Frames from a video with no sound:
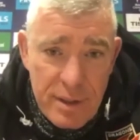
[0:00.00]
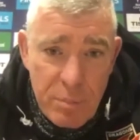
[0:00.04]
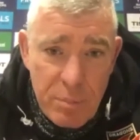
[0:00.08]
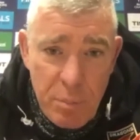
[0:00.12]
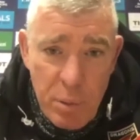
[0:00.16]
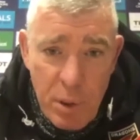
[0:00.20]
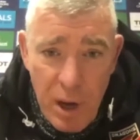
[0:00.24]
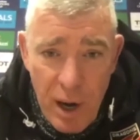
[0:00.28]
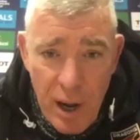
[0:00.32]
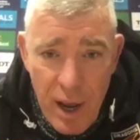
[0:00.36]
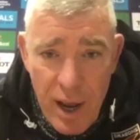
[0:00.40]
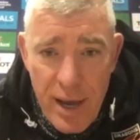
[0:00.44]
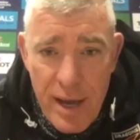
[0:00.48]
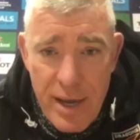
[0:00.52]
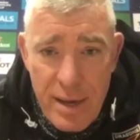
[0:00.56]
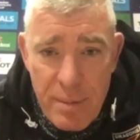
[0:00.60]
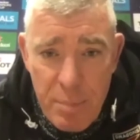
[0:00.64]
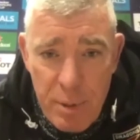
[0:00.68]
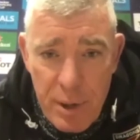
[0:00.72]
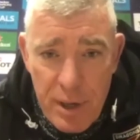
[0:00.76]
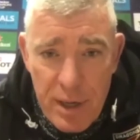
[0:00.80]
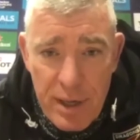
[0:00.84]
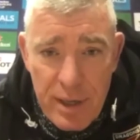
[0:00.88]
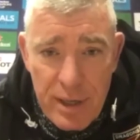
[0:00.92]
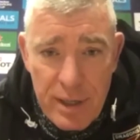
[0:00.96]
play,
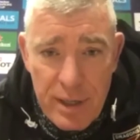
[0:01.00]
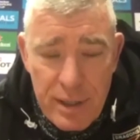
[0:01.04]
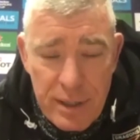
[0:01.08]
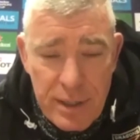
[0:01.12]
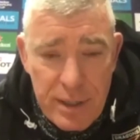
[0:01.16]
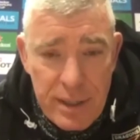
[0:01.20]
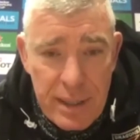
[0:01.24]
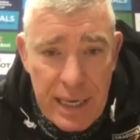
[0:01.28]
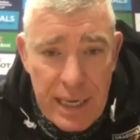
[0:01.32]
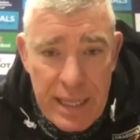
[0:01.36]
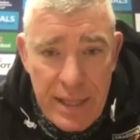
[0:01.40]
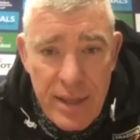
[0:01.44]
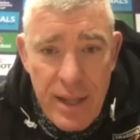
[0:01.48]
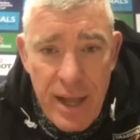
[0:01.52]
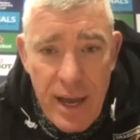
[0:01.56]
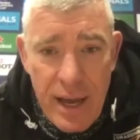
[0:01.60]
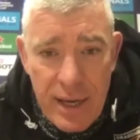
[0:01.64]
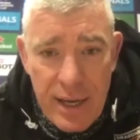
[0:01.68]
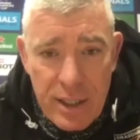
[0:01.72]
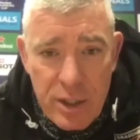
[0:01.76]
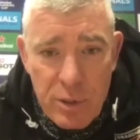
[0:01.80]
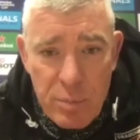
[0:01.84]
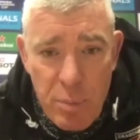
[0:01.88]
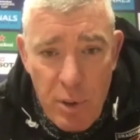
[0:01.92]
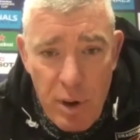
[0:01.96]
be in that
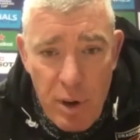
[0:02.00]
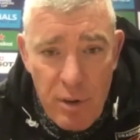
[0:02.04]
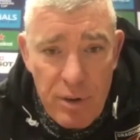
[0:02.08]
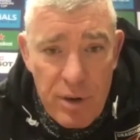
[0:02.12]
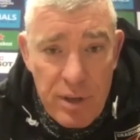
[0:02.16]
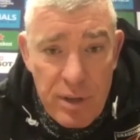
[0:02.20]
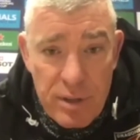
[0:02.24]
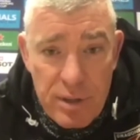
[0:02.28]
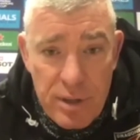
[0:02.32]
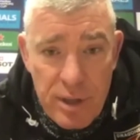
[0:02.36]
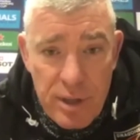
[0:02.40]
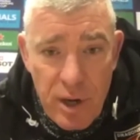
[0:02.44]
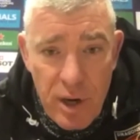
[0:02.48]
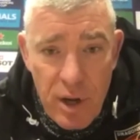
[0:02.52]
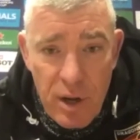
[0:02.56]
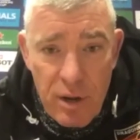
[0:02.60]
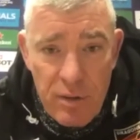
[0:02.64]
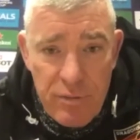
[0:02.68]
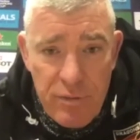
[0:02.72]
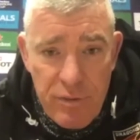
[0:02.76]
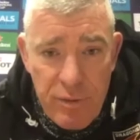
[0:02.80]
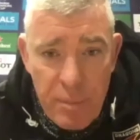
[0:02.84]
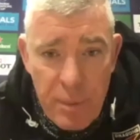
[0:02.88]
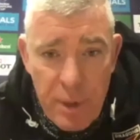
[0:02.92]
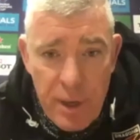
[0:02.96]
experience and learn
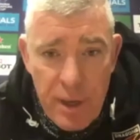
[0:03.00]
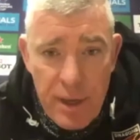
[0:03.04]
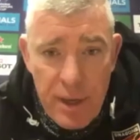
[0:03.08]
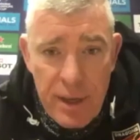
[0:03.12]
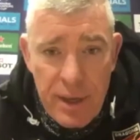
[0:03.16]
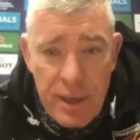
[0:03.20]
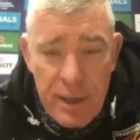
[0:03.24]
from it.